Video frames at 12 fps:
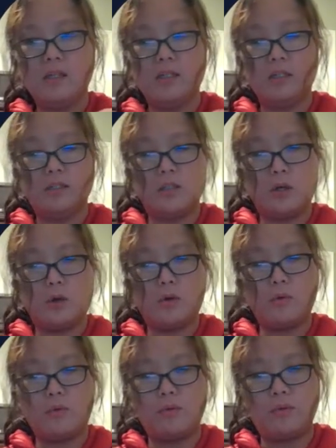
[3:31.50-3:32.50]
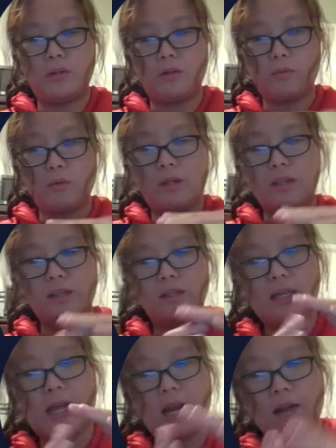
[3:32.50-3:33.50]
So when
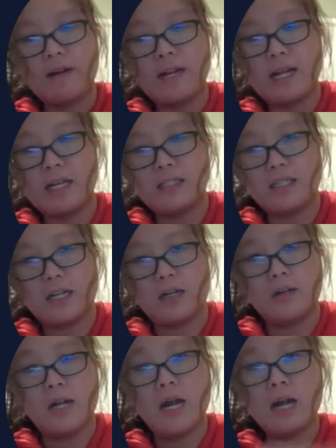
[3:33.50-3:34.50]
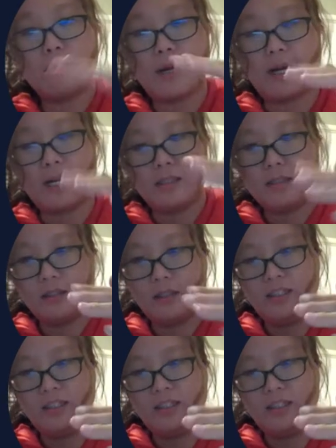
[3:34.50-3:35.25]
the areas that are not raised,